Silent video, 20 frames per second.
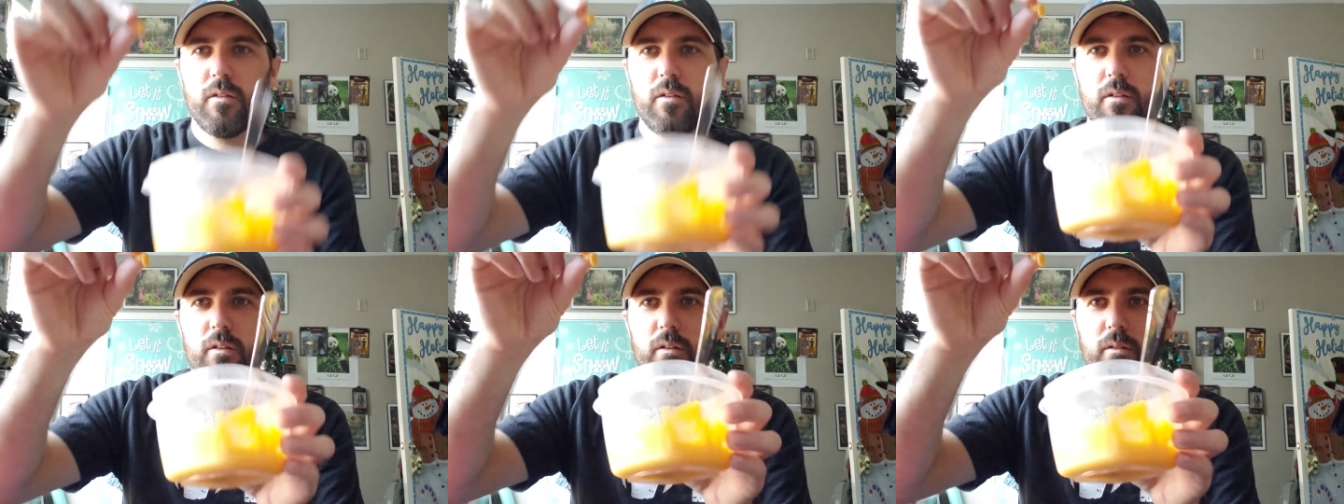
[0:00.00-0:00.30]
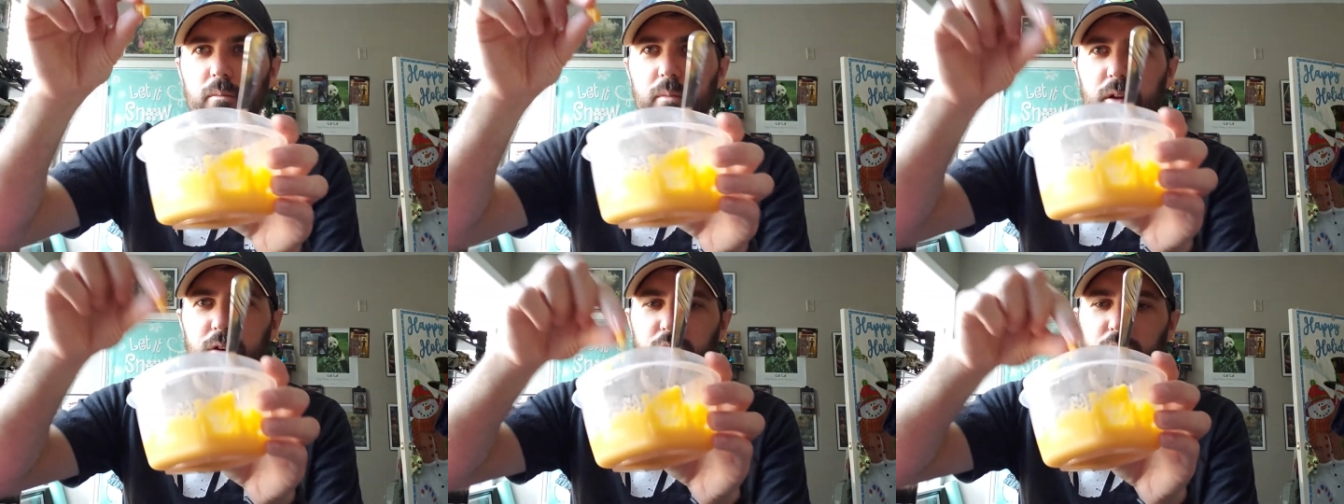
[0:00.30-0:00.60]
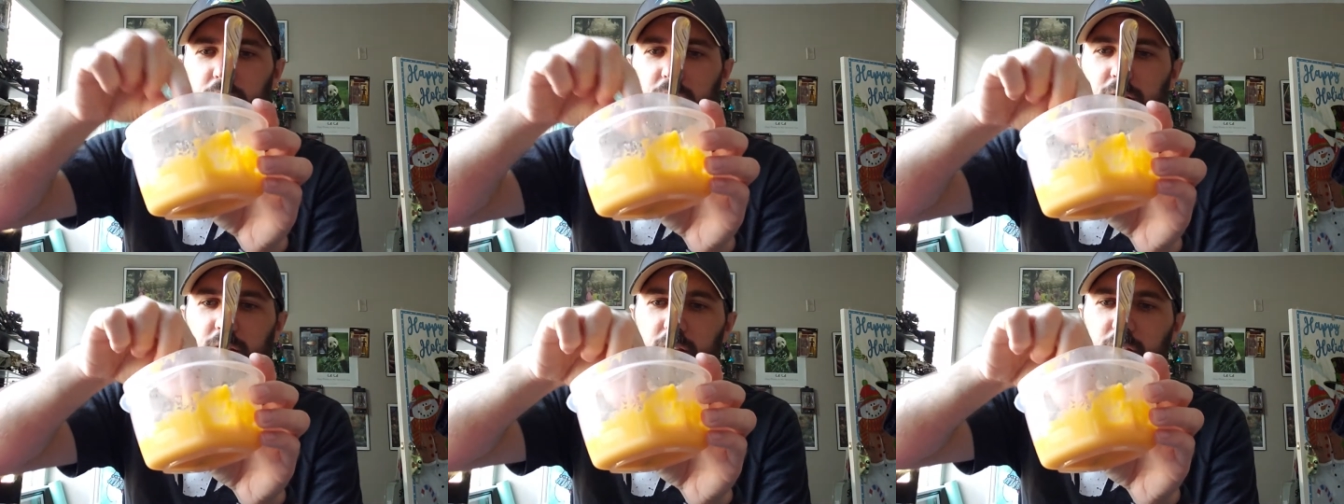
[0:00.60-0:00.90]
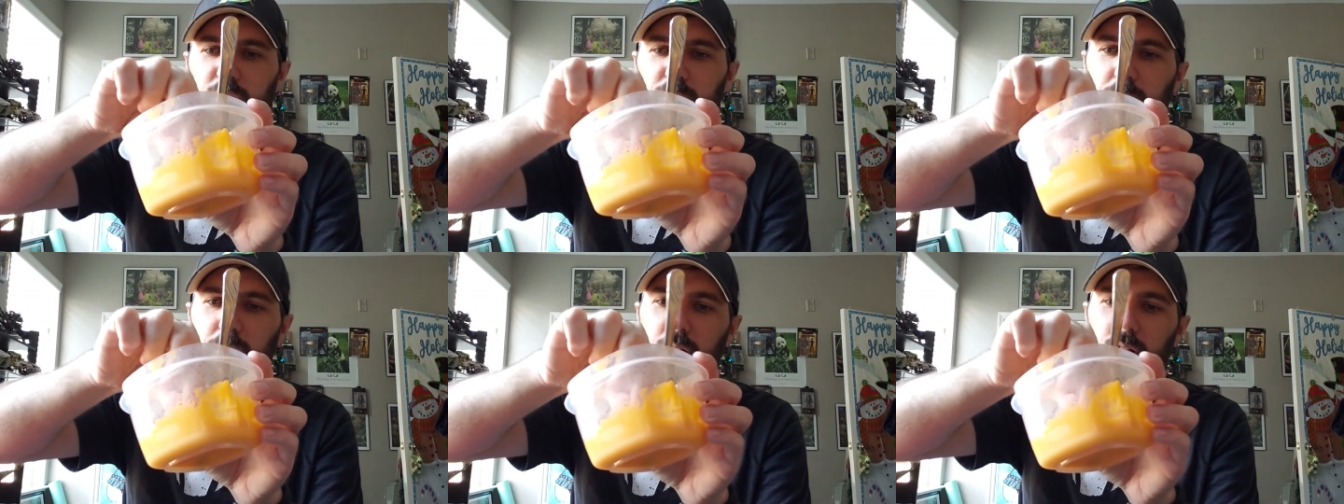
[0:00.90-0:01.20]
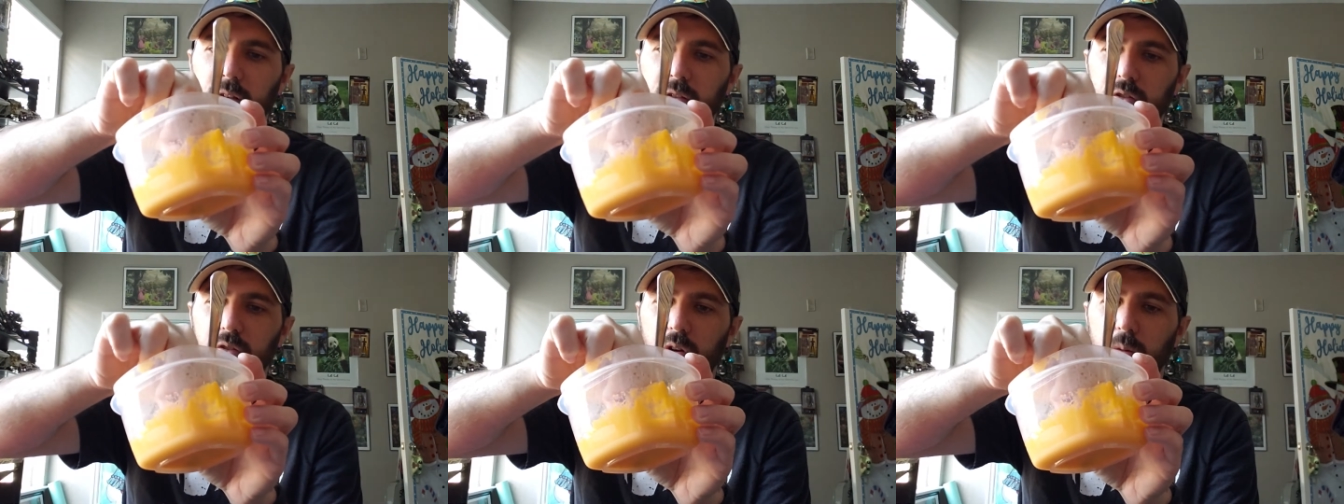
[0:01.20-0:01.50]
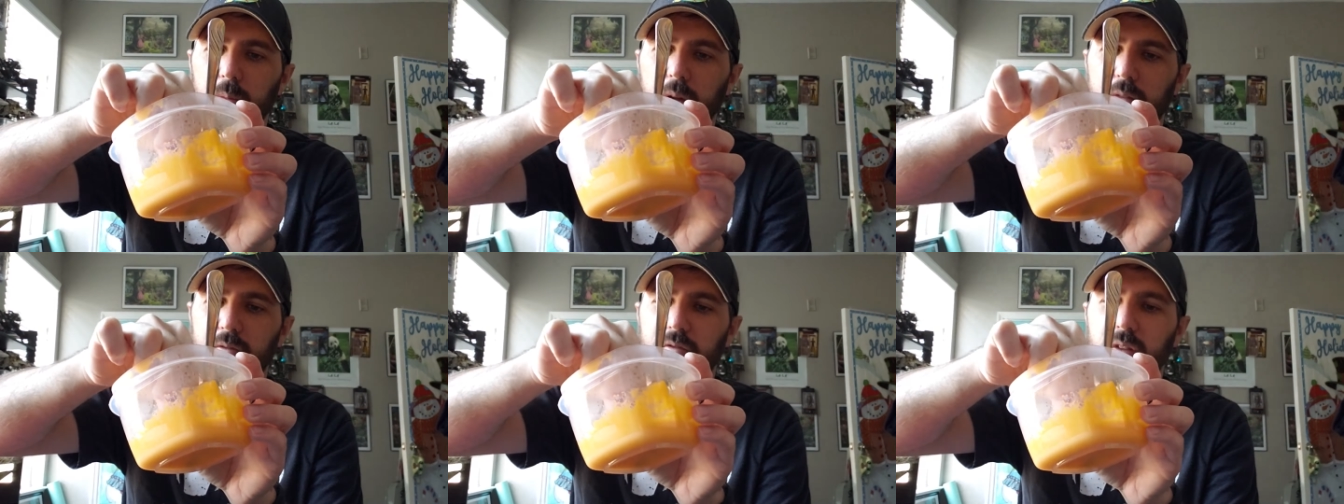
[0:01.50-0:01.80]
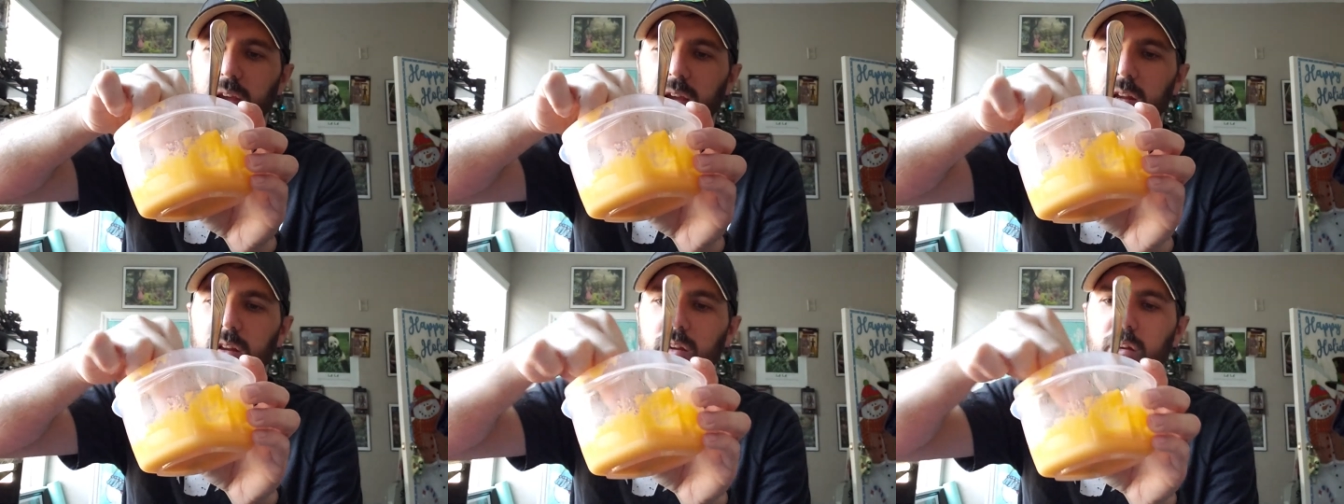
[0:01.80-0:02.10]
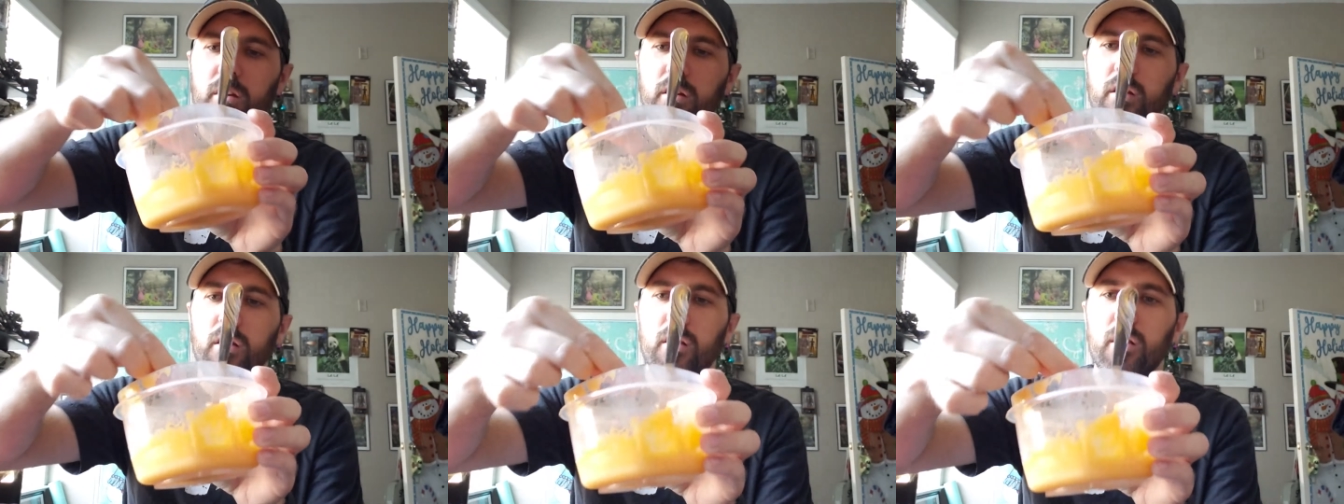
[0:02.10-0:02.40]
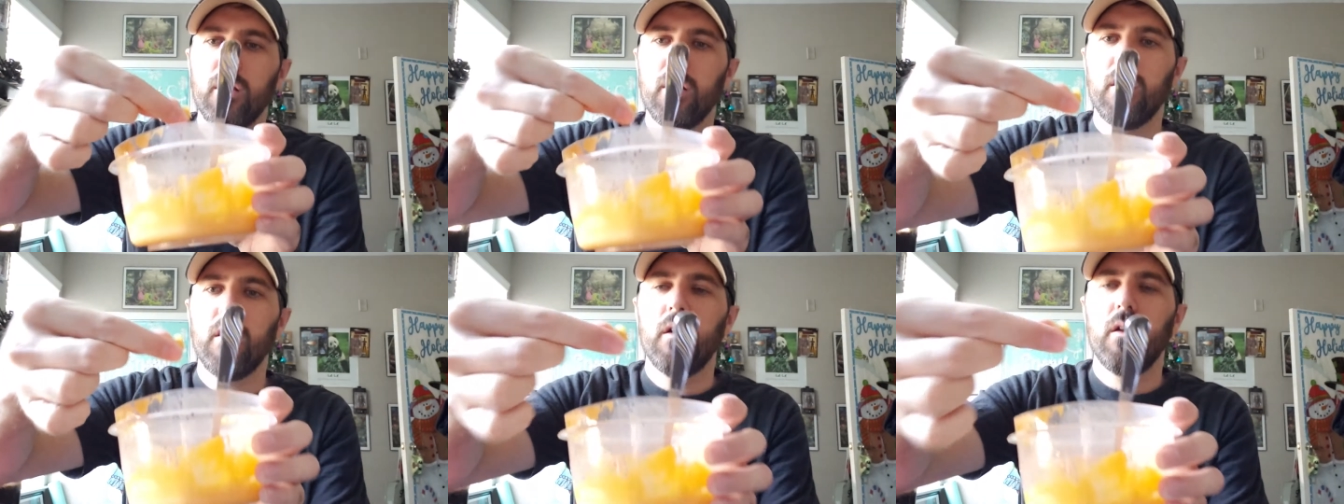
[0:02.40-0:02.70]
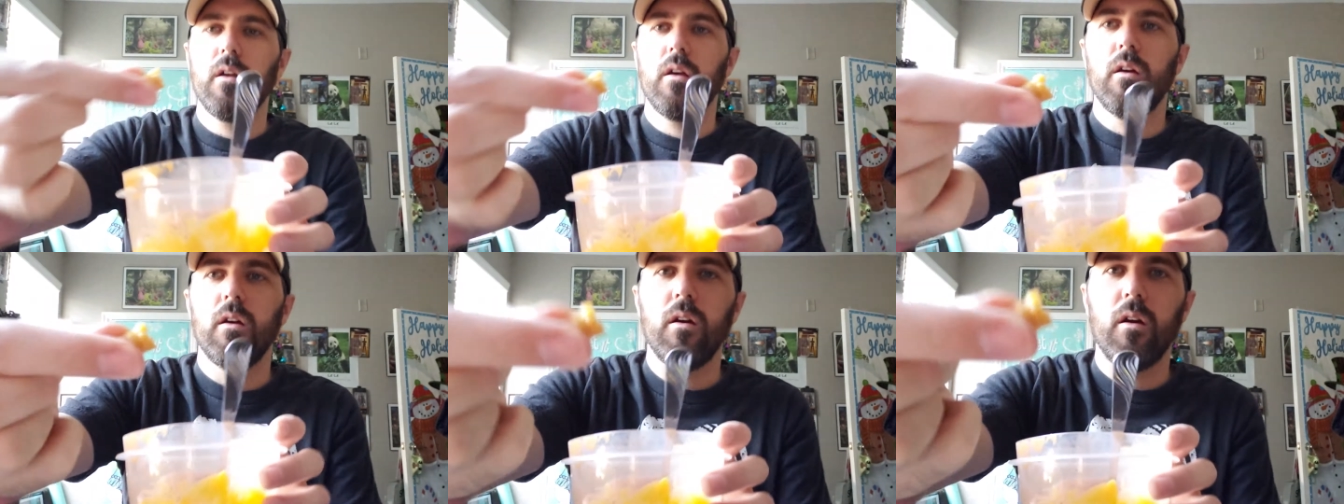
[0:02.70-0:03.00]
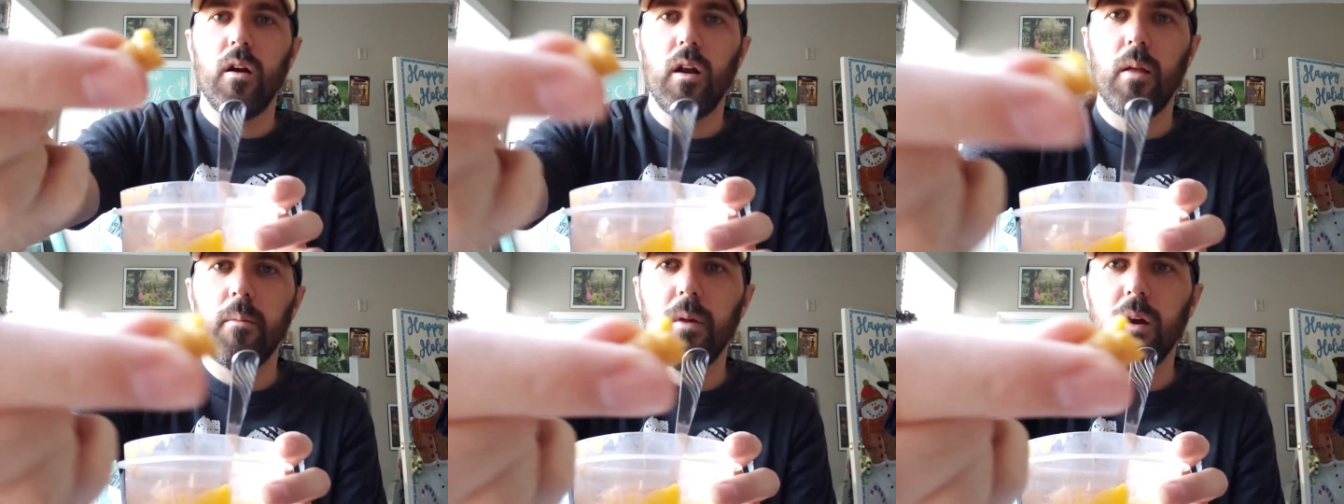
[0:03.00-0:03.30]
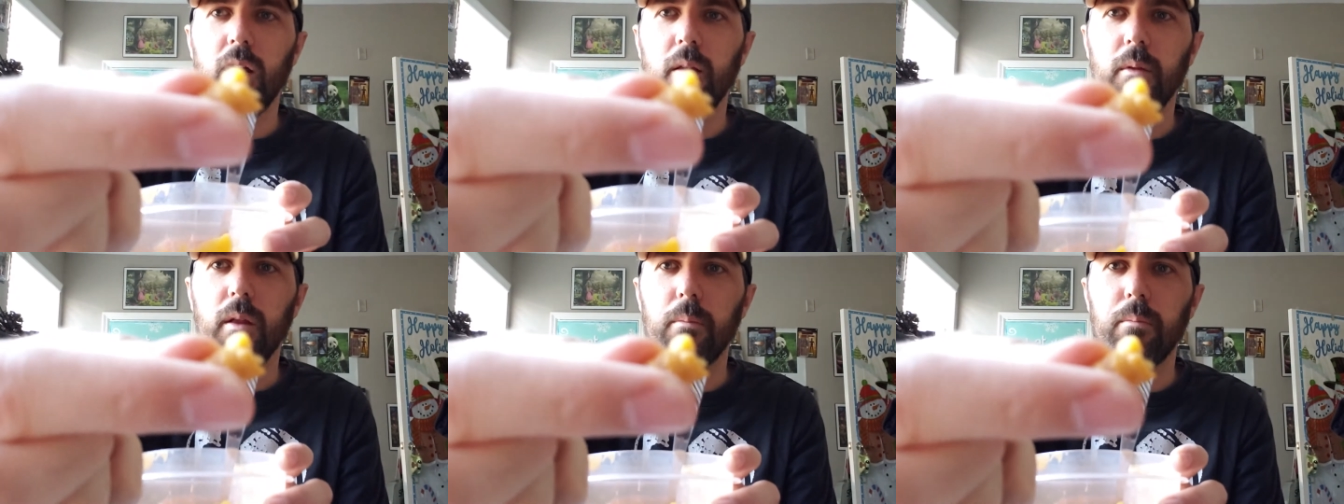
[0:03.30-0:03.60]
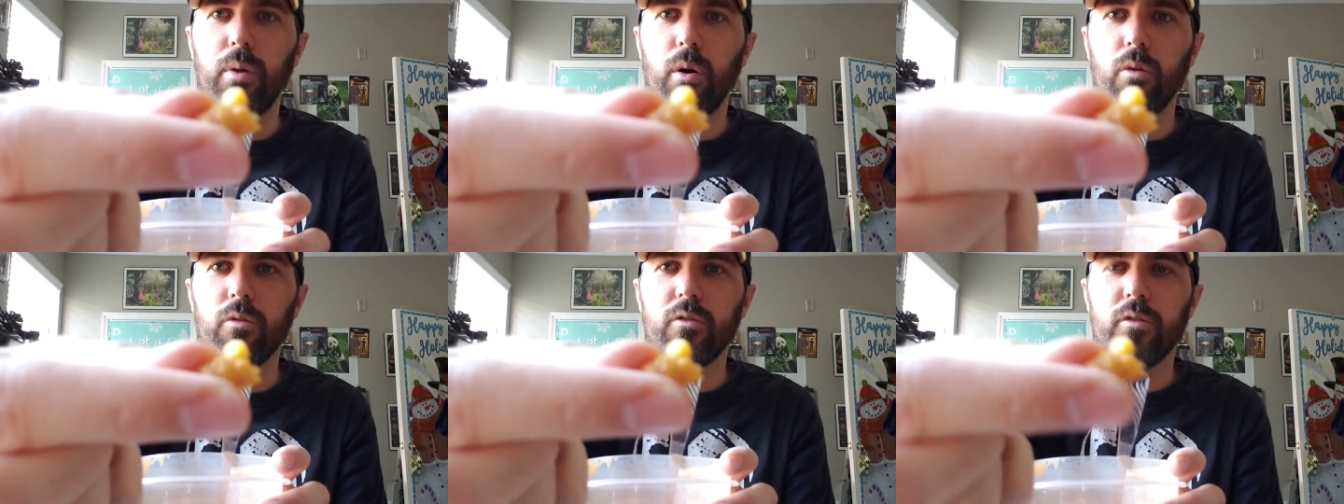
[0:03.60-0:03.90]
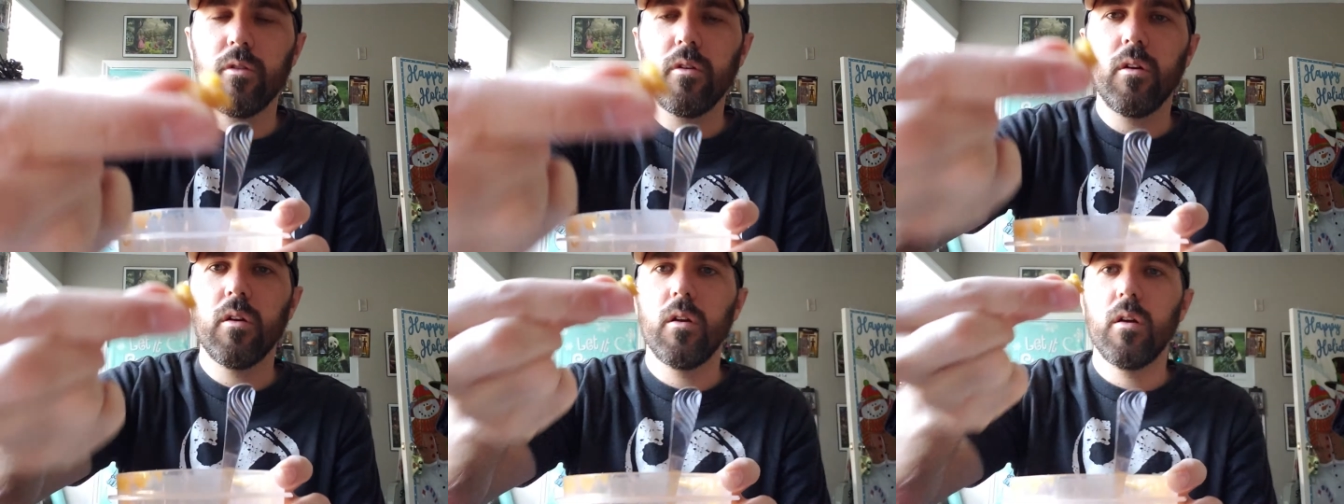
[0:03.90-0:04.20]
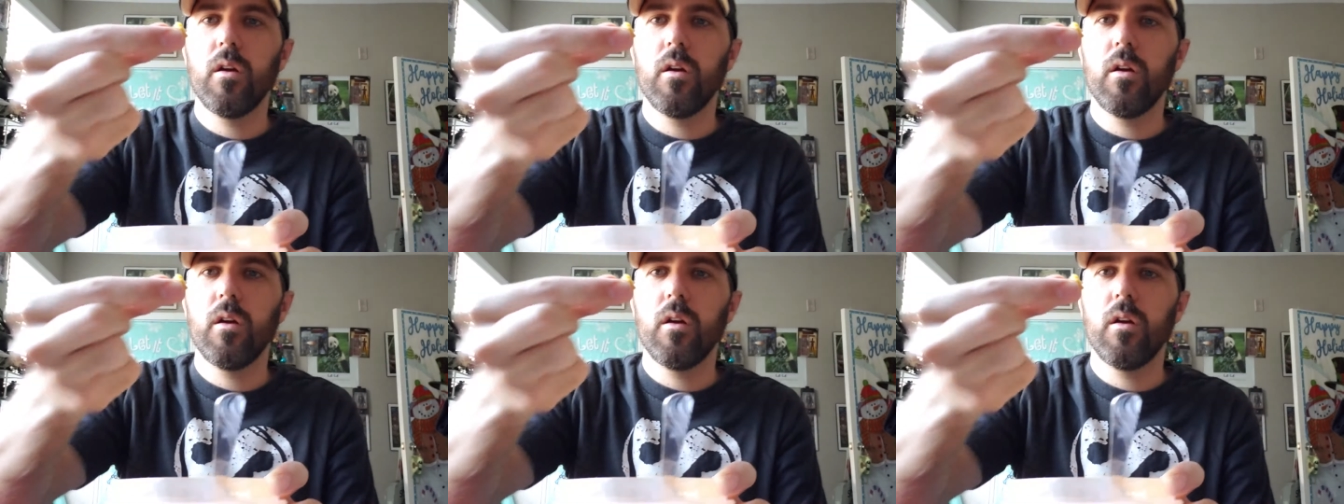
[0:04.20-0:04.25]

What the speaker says: Here, make sure you get the experience so I'm not faking you. All right, I'm not a poser.